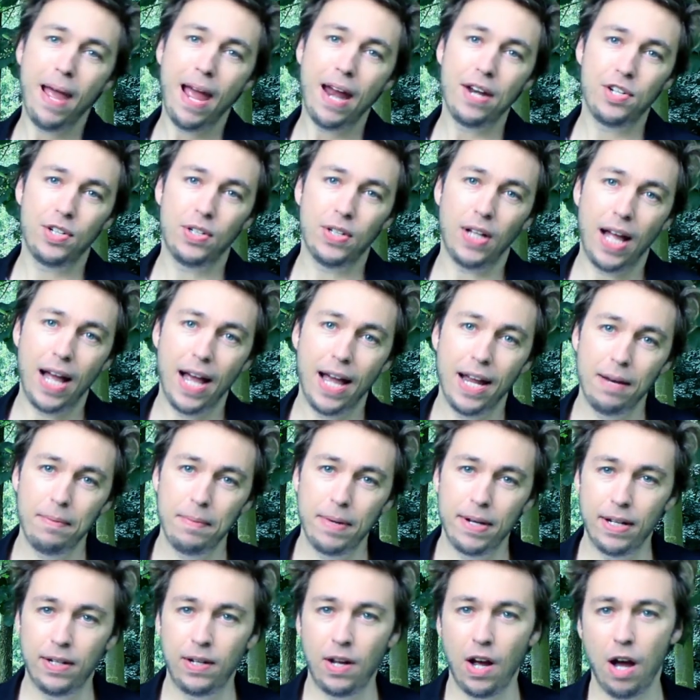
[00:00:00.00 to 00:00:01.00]
magical item
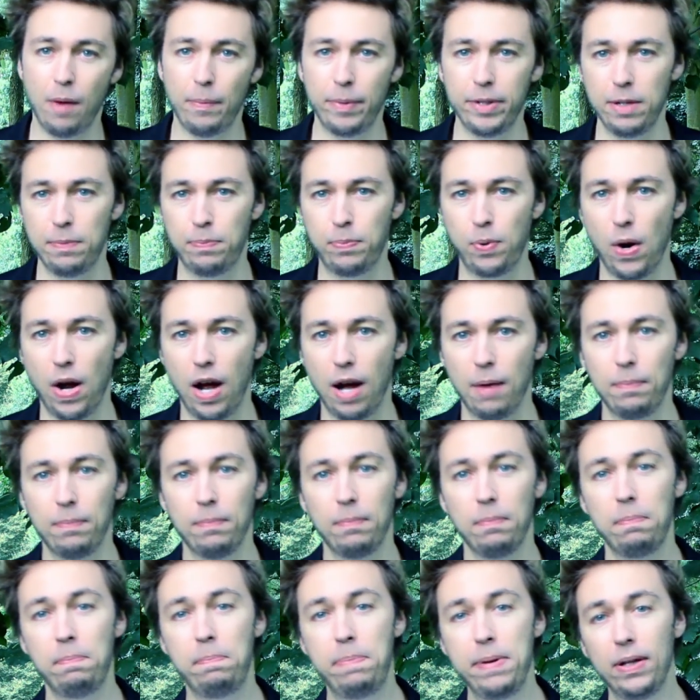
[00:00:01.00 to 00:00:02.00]
and a comedy prop
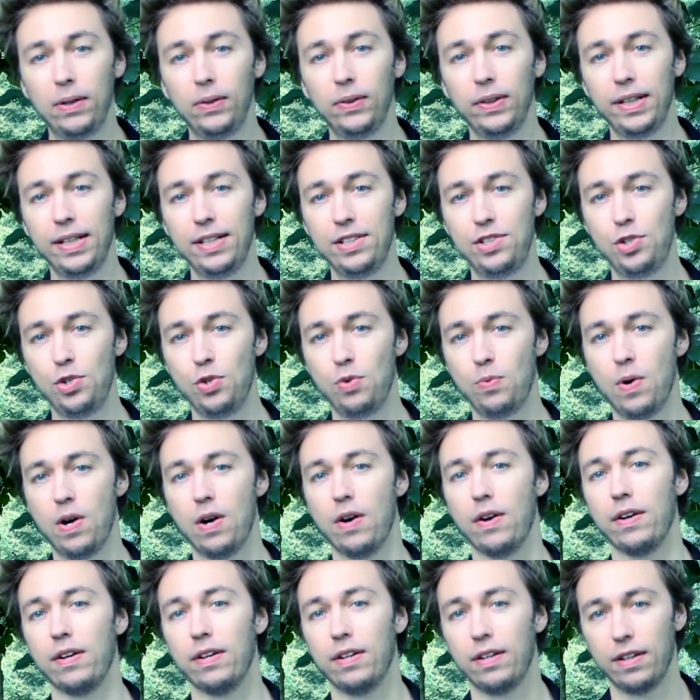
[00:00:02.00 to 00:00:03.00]
built into
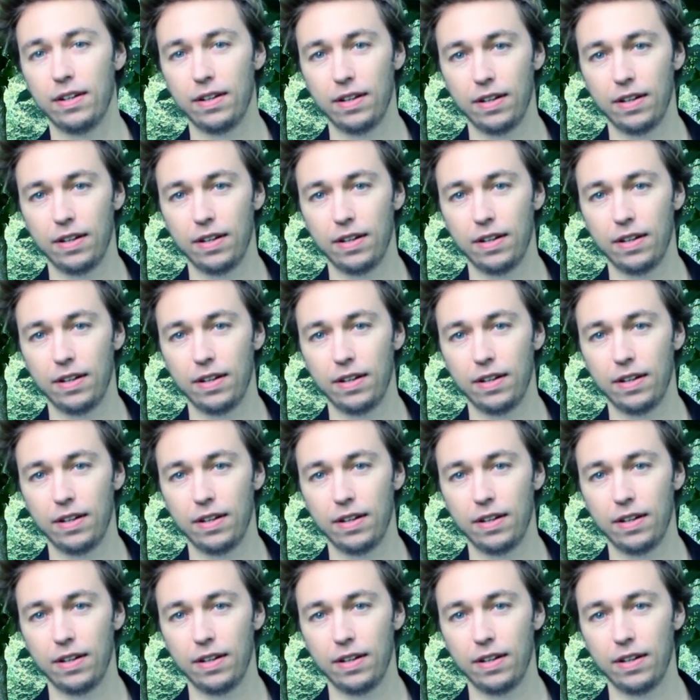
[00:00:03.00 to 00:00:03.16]
one.